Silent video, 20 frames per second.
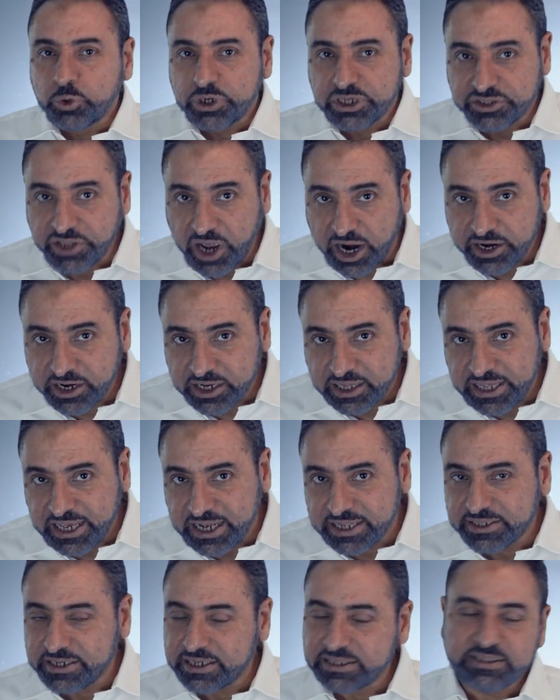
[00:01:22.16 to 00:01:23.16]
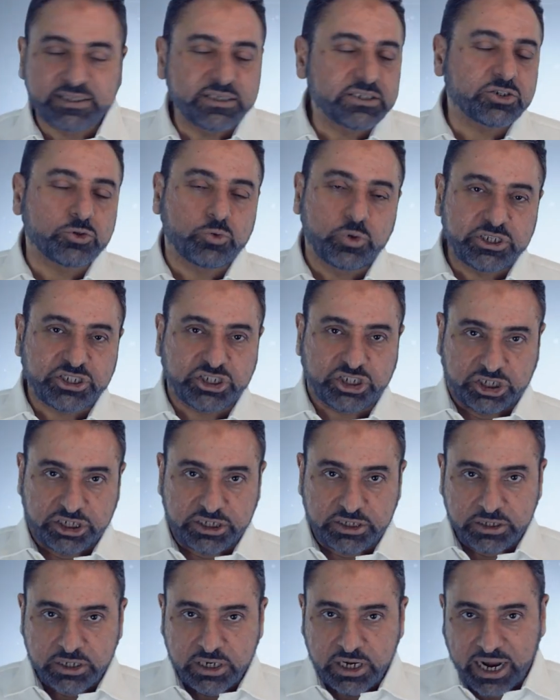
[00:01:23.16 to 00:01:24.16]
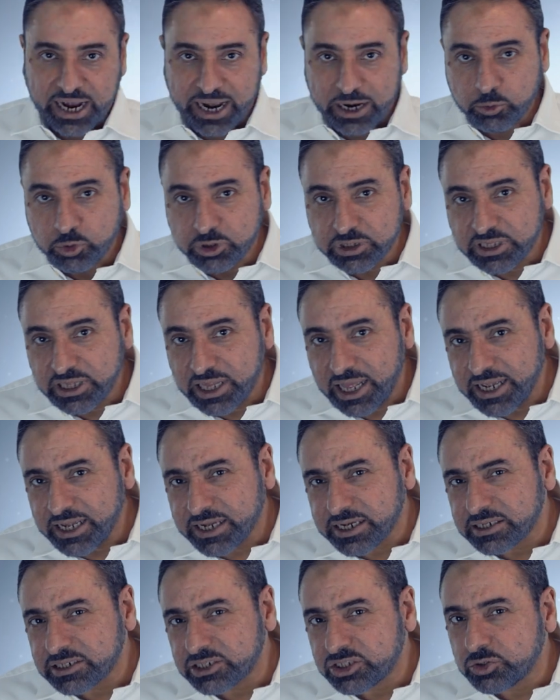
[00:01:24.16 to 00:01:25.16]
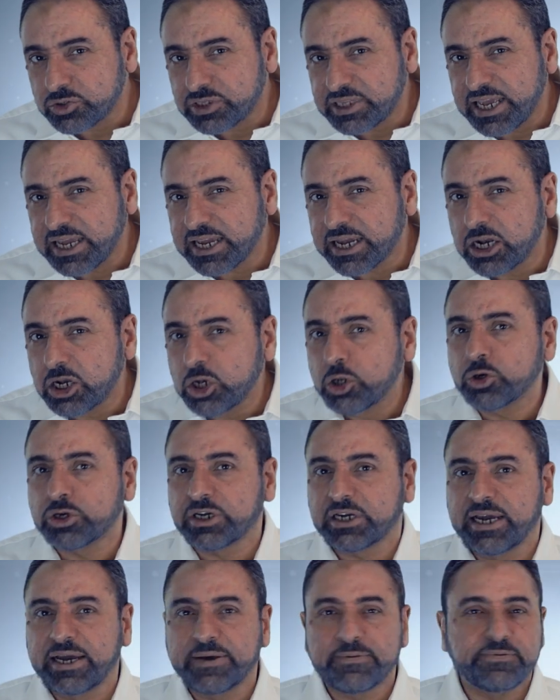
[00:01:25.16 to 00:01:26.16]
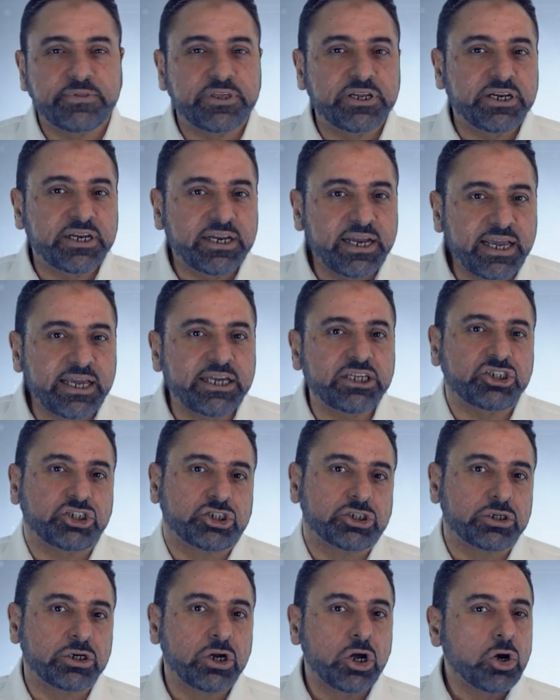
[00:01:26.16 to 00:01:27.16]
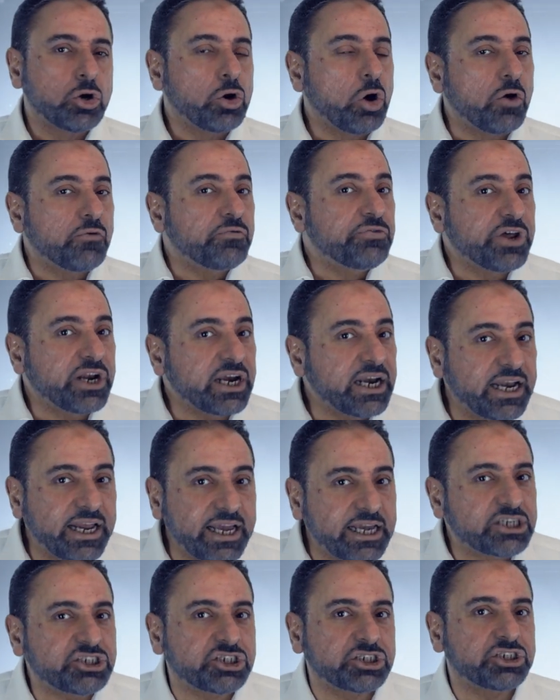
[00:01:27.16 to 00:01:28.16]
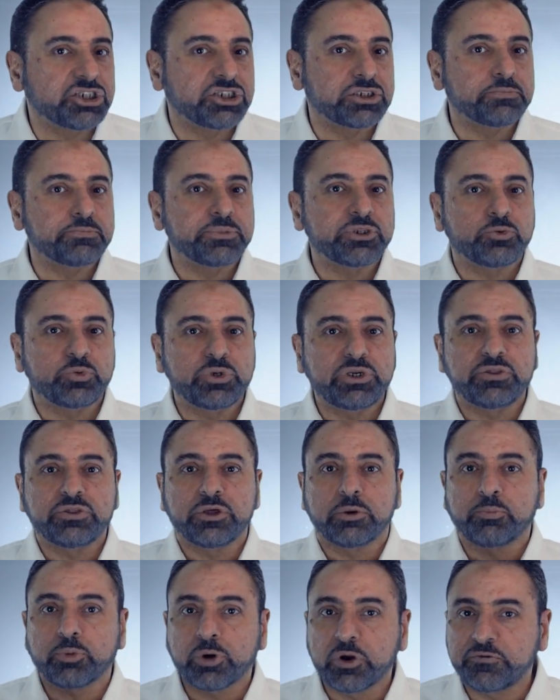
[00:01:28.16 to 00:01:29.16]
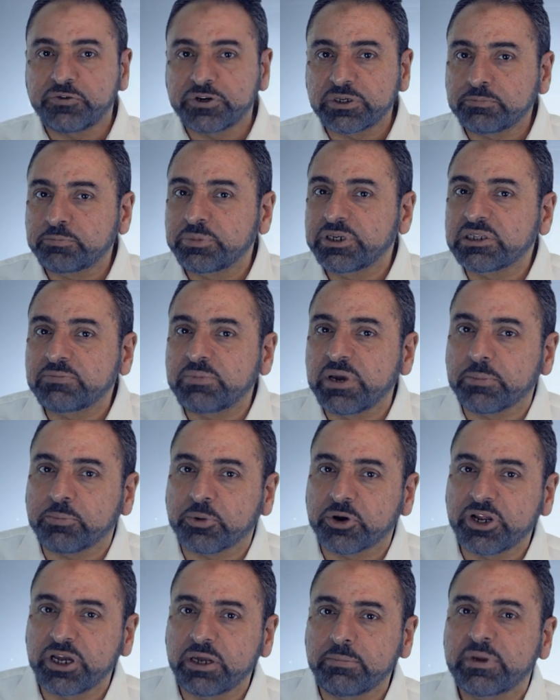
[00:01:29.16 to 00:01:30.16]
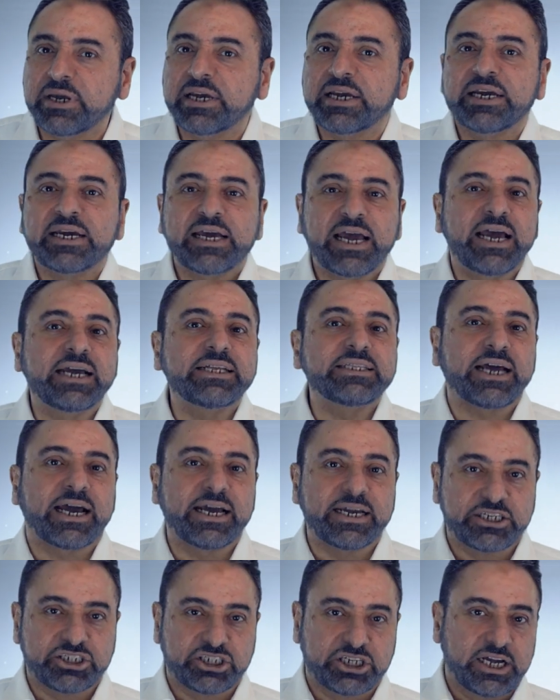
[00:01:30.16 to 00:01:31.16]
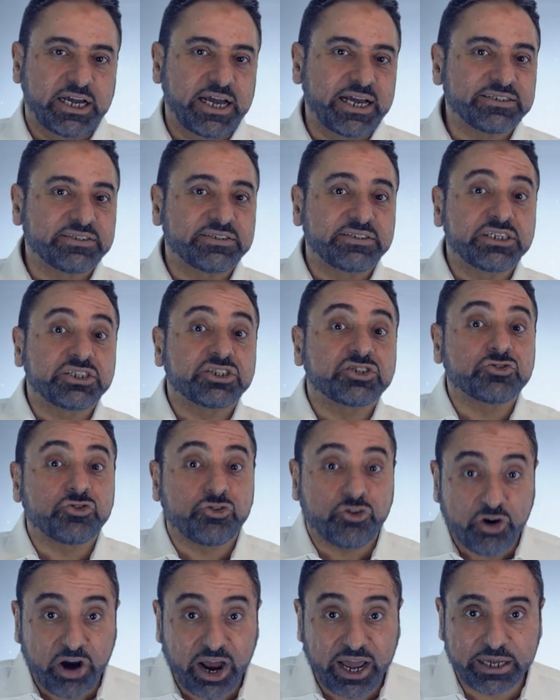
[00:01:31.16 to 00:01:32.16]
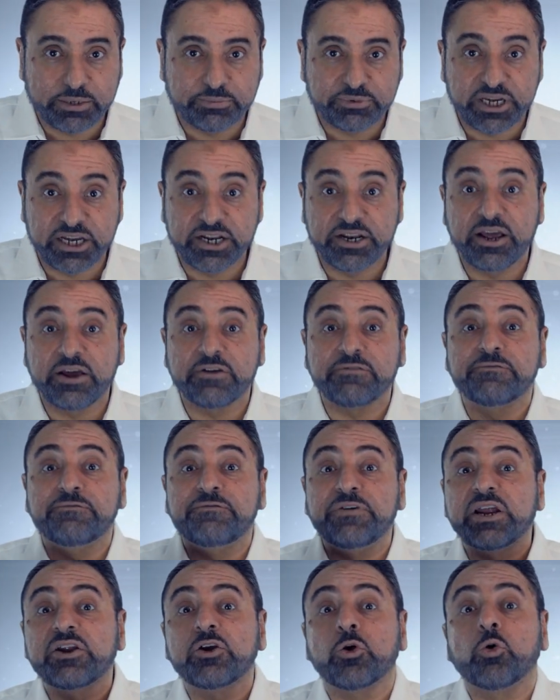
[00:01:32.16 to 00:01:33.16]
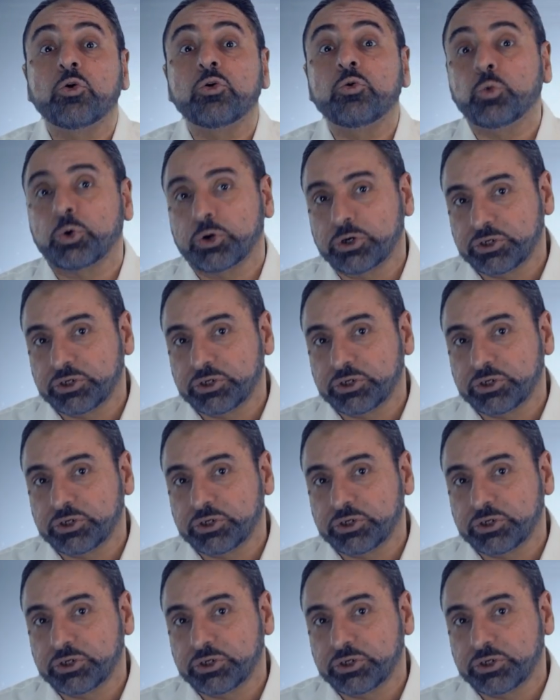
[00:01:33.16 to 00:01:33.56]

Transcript: we directly address this question, I would like us to take a look at the nature of the relationship between the Prophet, peace be upon him, and Aisha, as described in her very own